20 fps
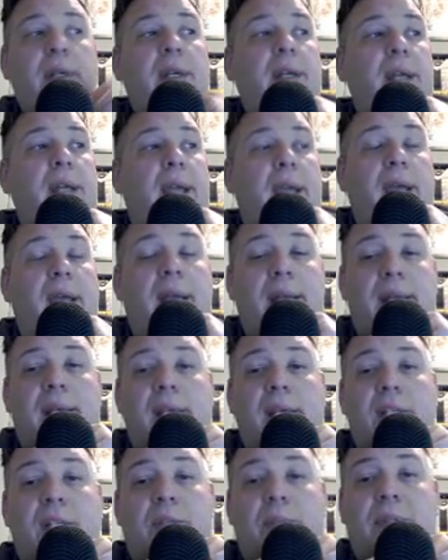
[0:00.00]
And
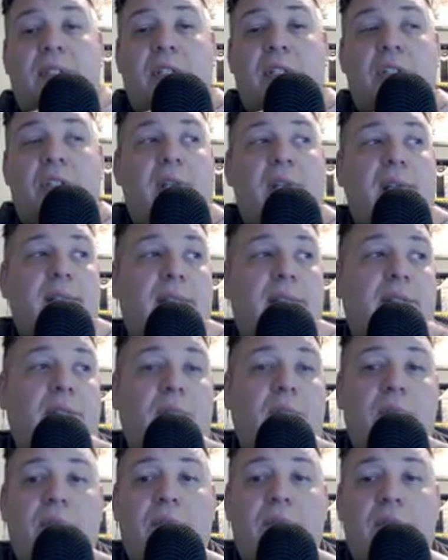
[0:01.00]
each position has its
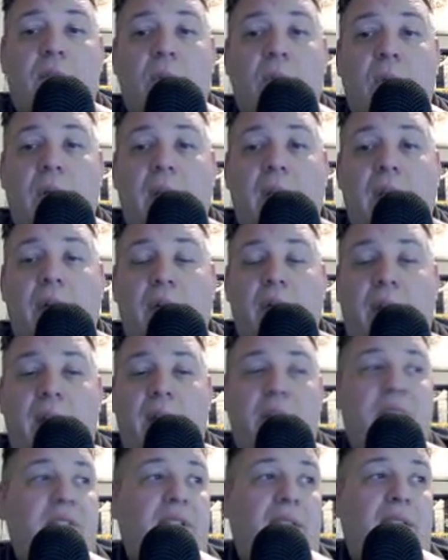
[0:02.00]
own scoring
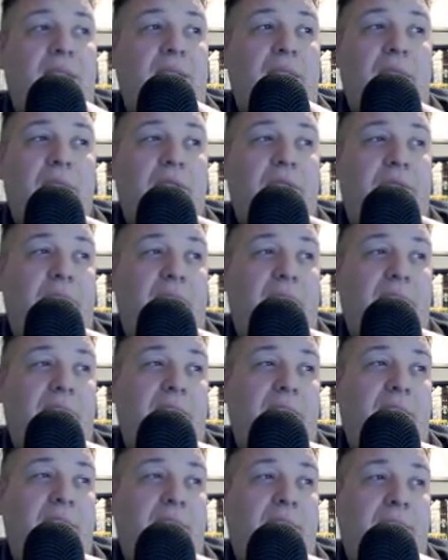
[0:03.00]
grid, just like any other
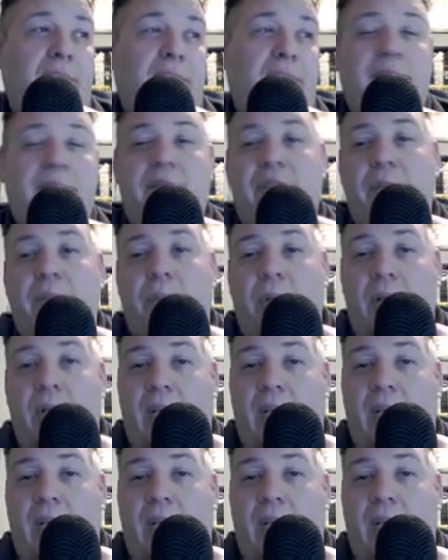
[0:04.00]
fantasy football